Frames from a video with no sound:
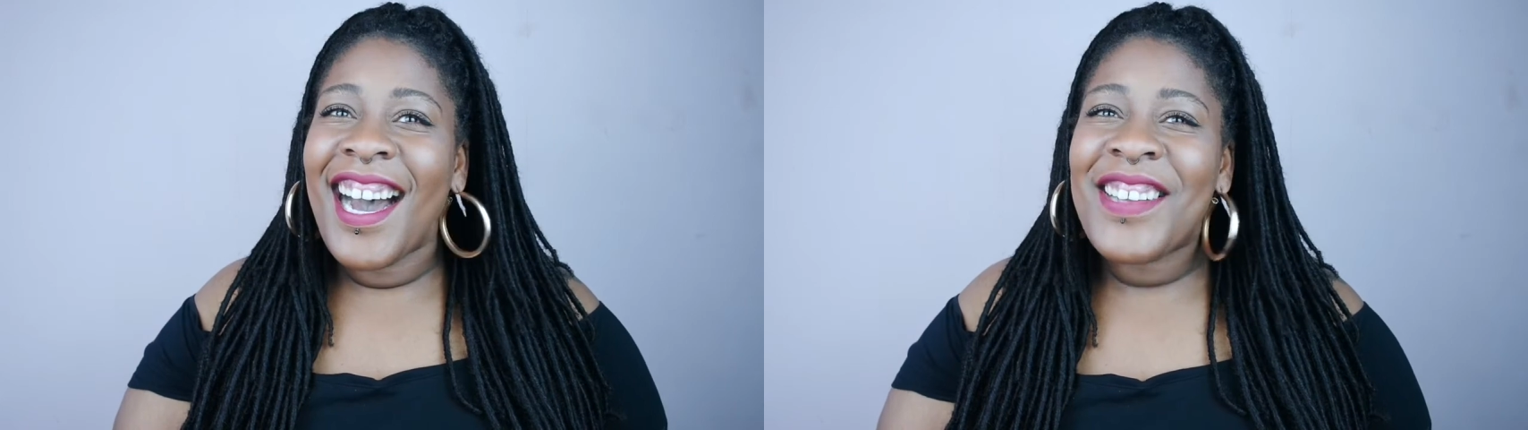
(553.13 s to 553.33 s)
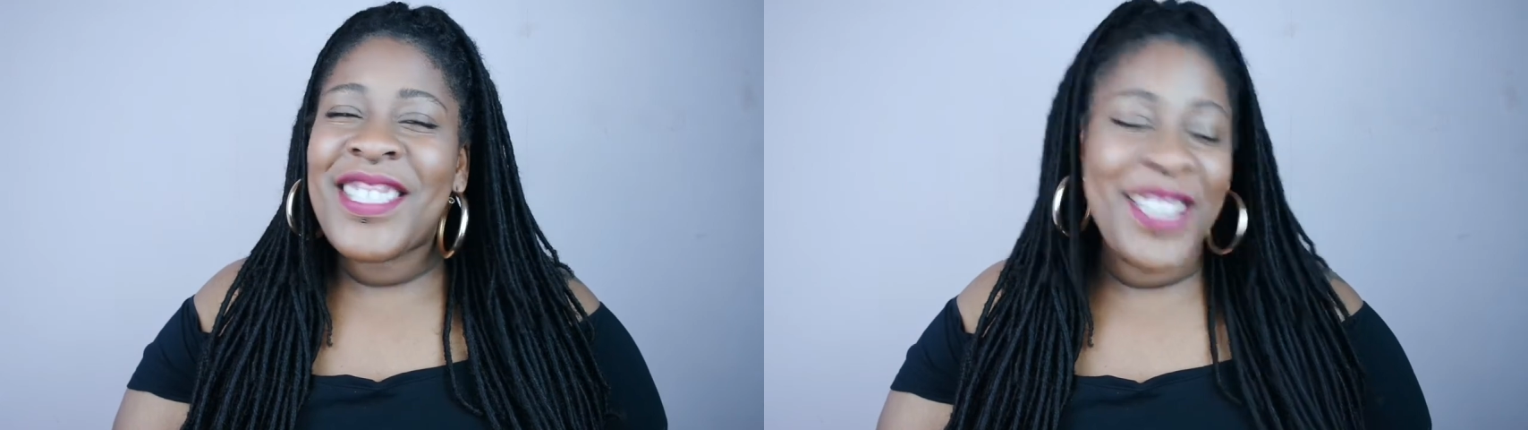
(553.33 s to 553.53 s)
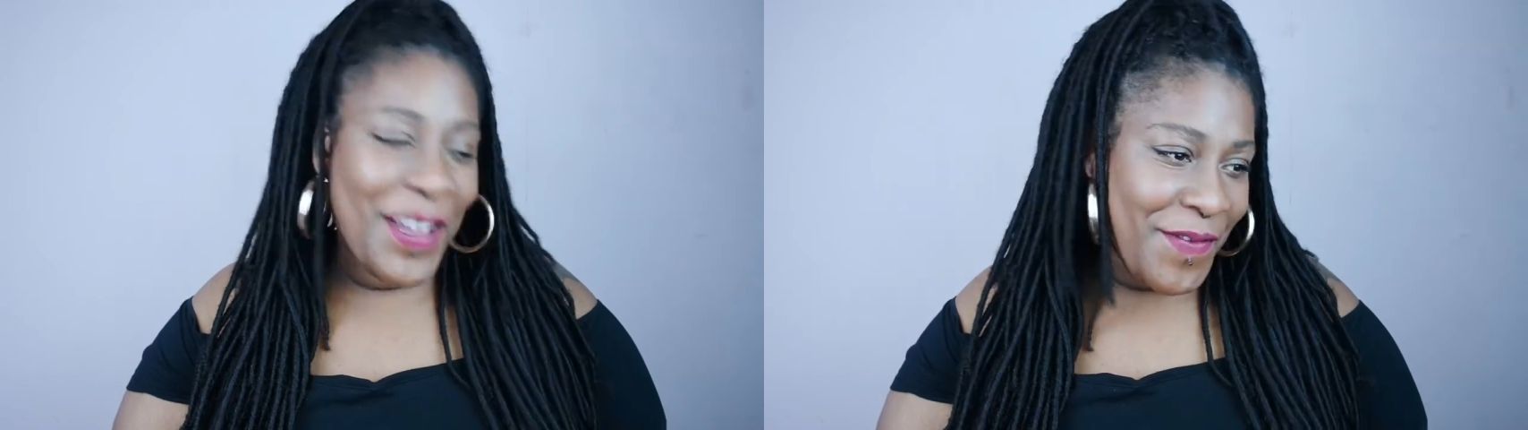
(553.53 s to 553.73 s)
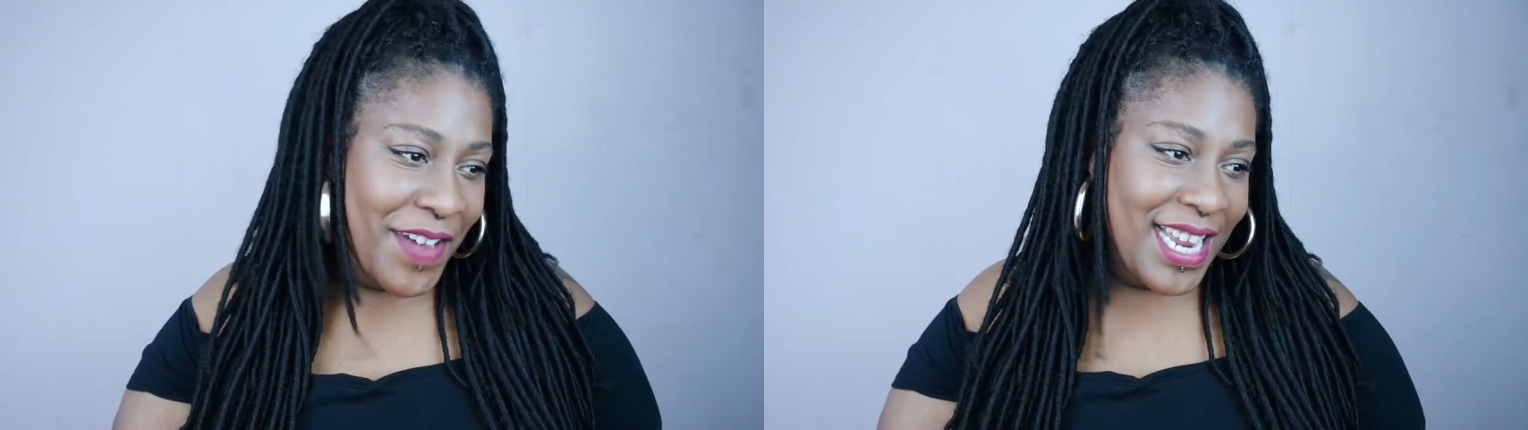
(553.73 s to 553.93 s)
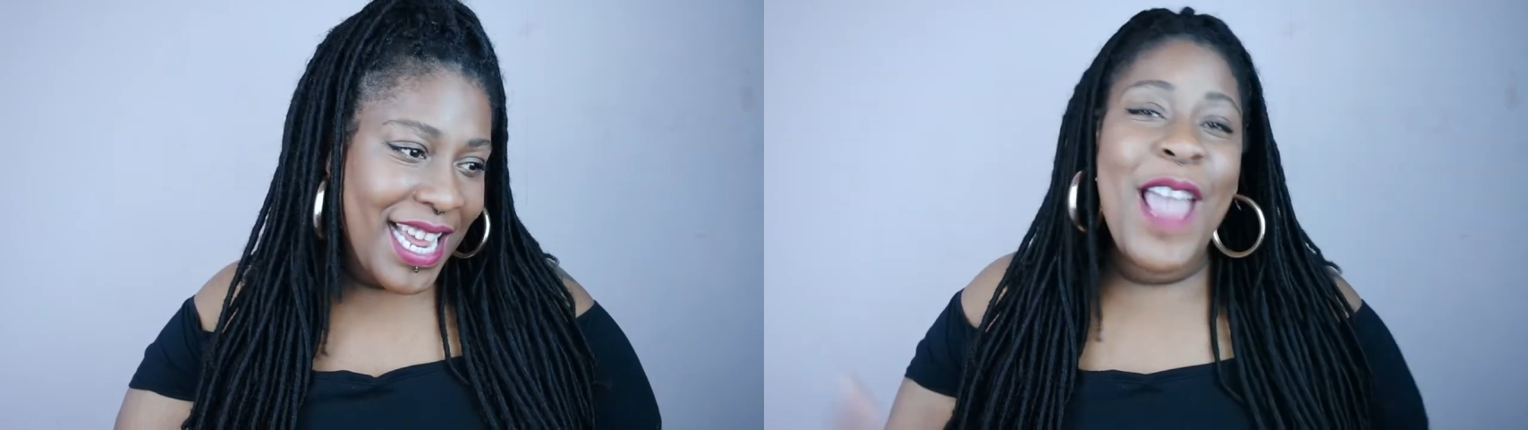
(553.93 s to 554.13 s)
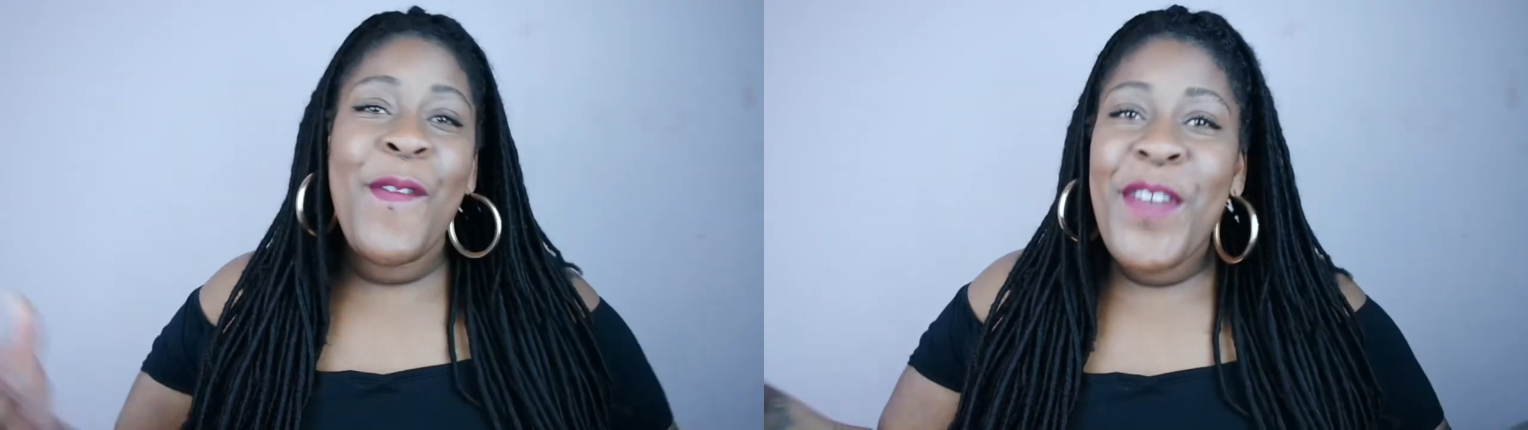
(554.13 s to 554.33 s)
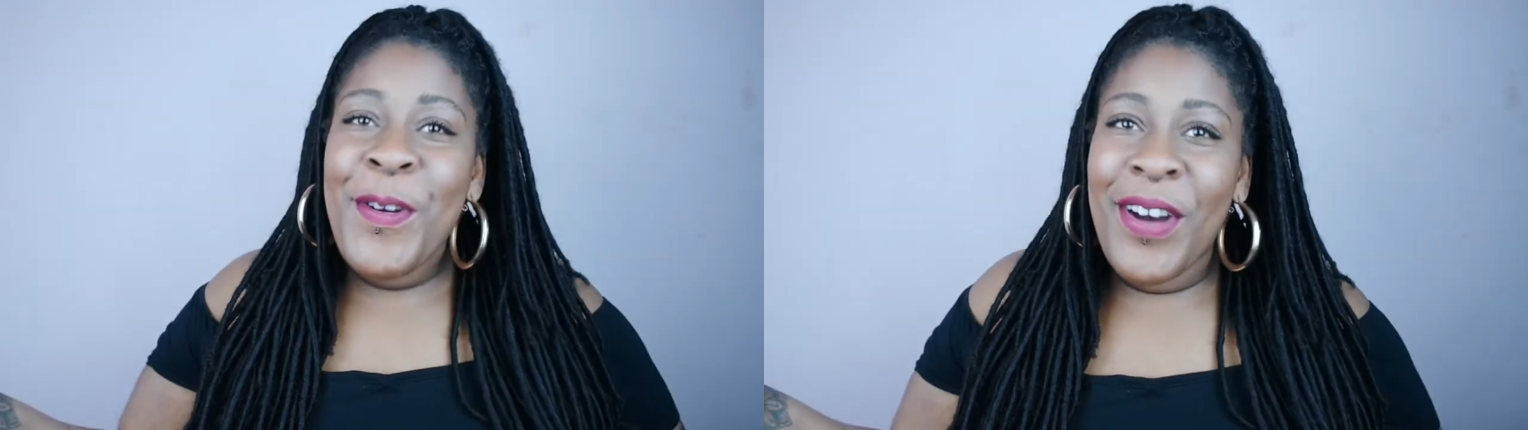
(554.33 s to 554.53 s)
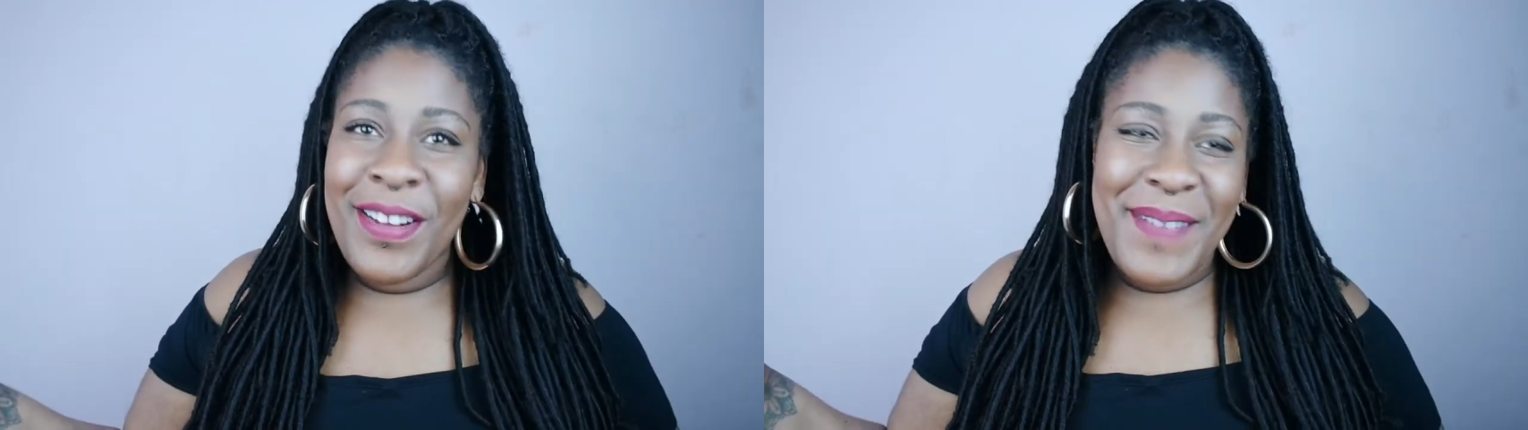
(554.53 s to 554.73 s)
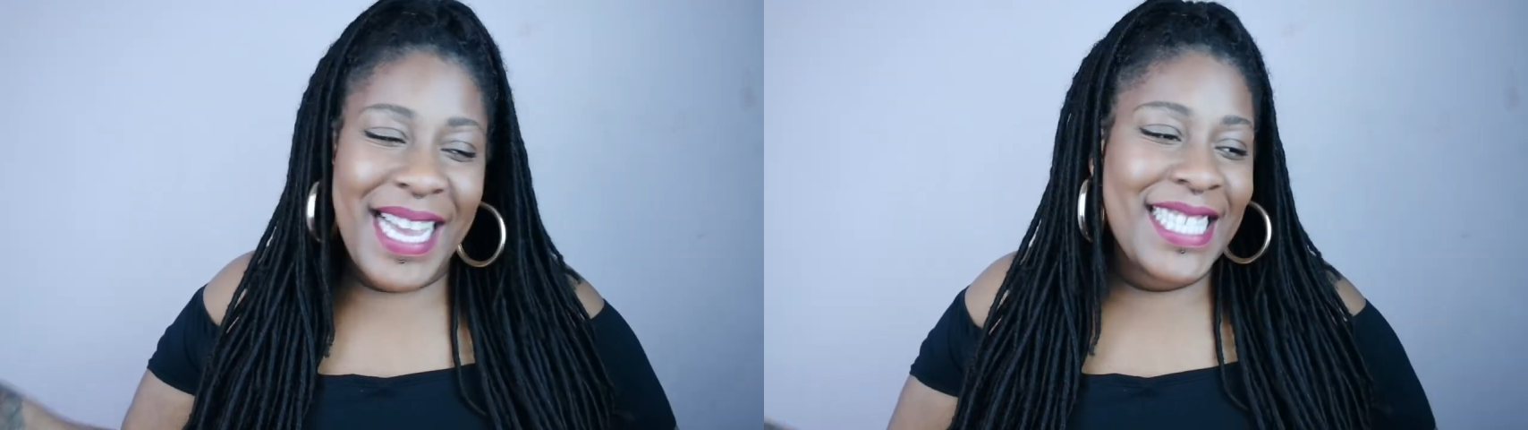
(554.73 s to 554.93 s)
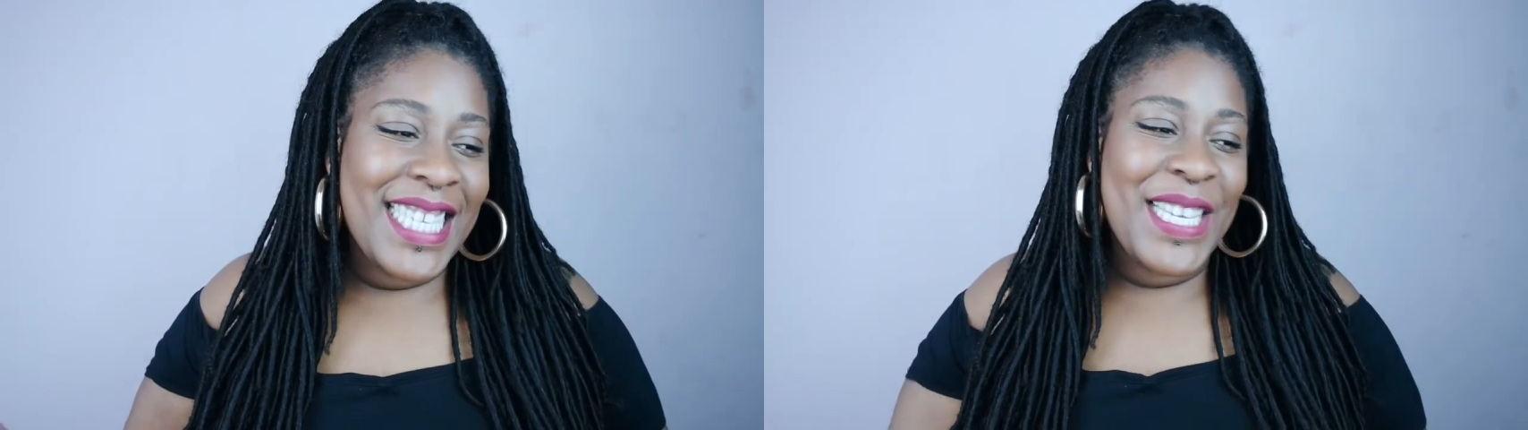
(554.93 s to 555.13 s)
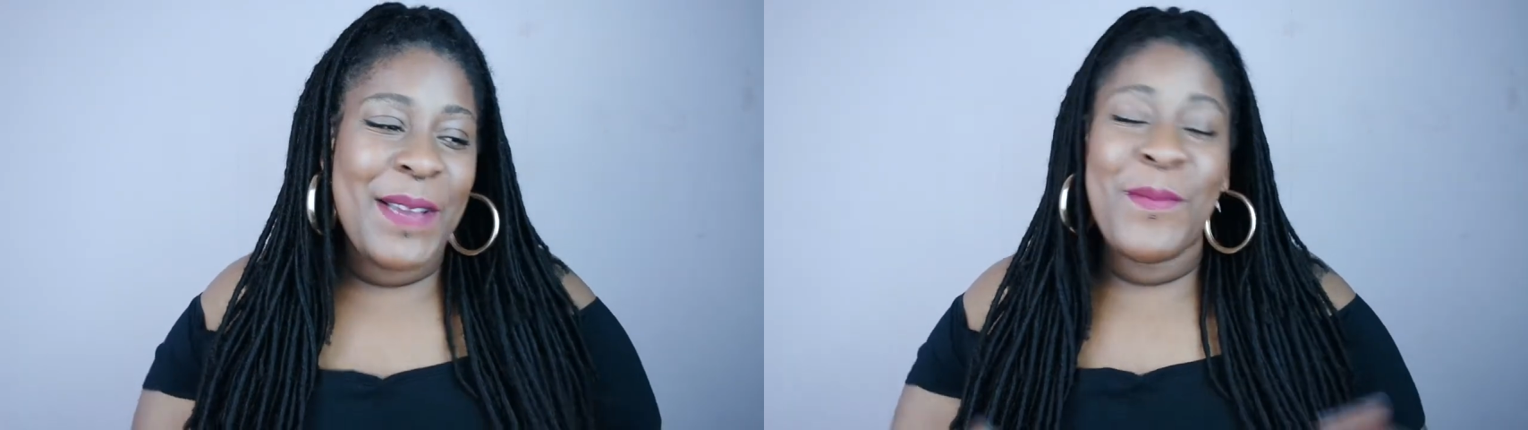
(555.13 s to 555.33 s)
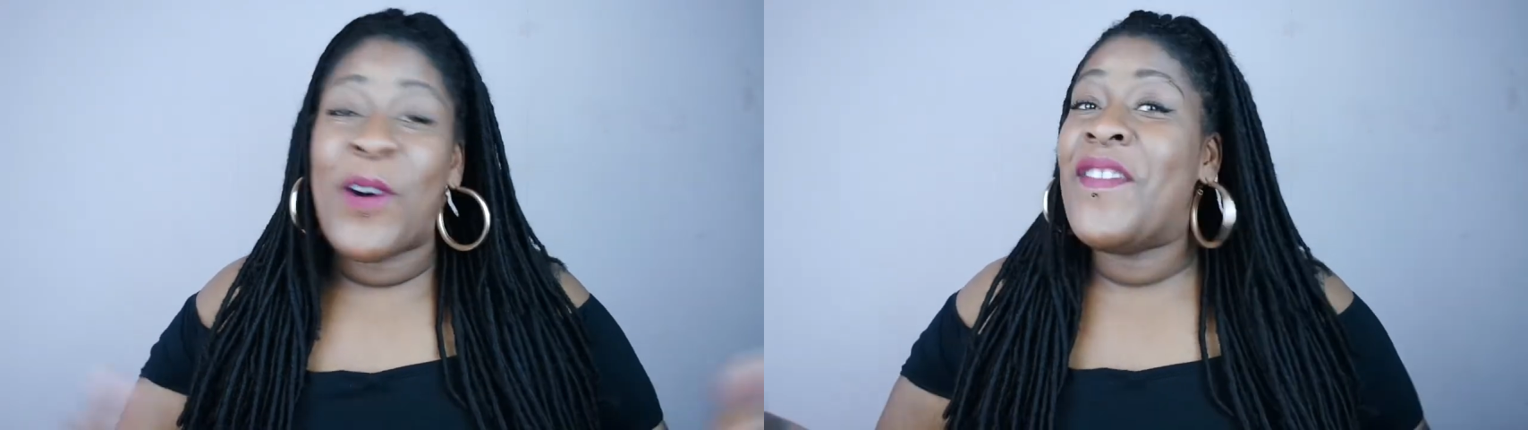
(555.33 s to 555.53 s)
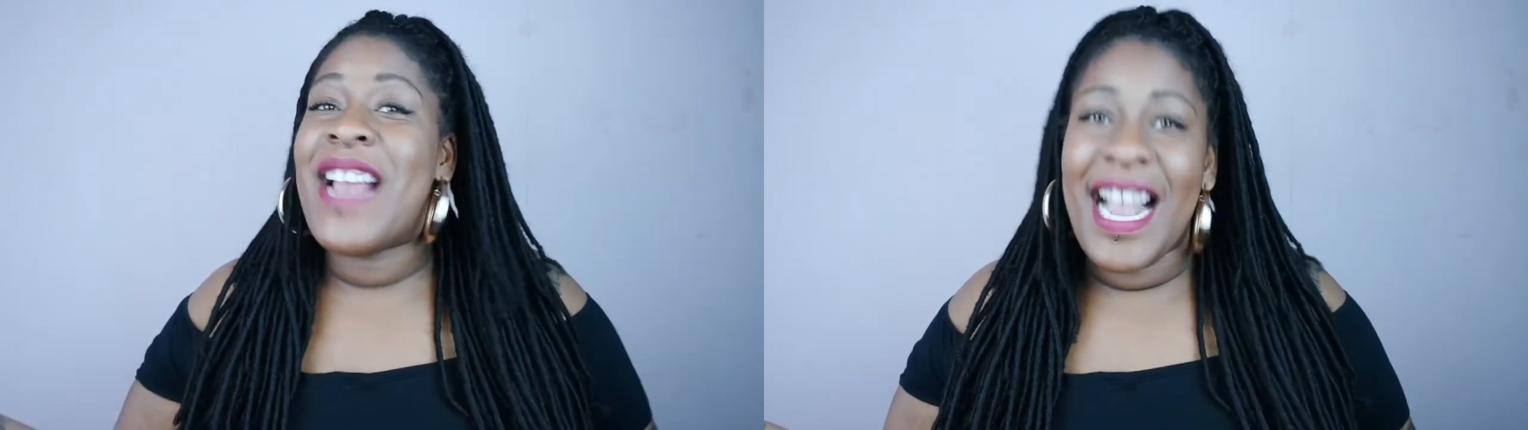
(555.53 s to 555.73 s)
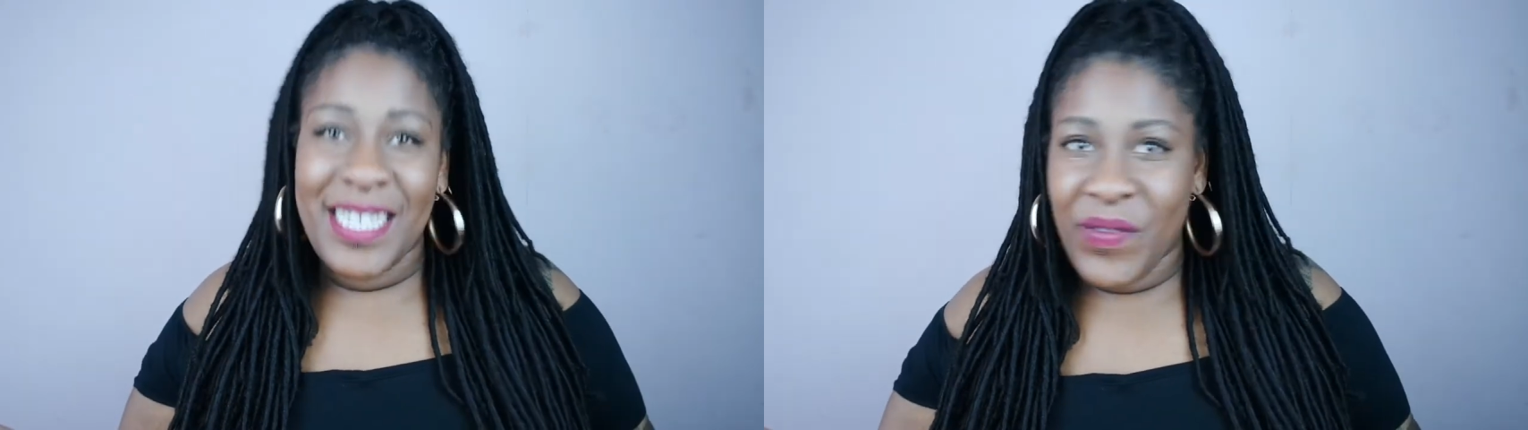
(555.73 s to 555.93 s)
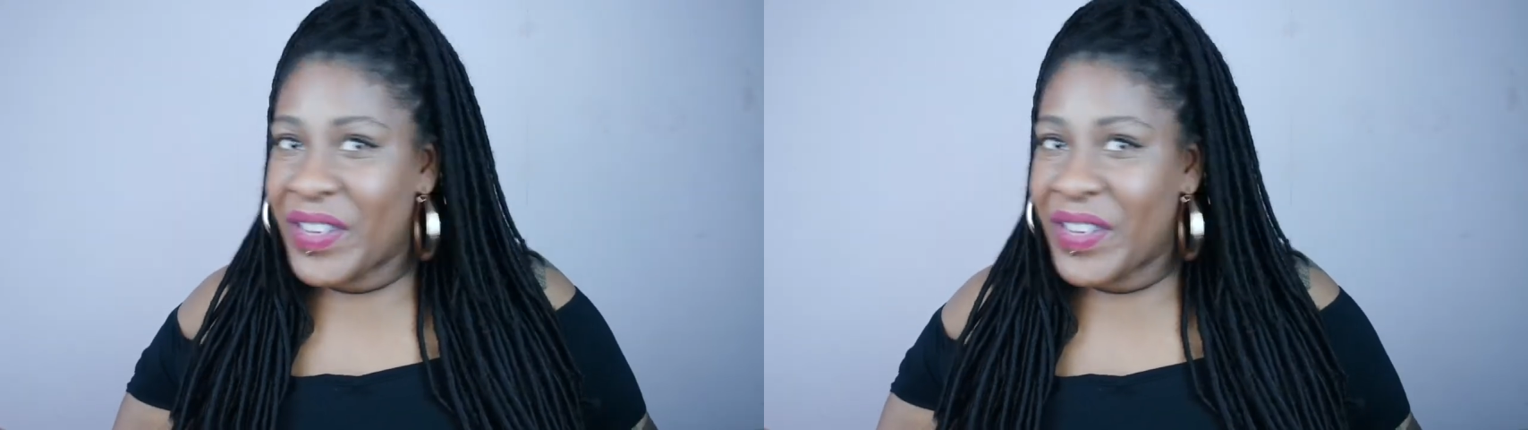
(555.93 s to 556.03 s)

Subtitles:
So funny. If you want me to do more reaction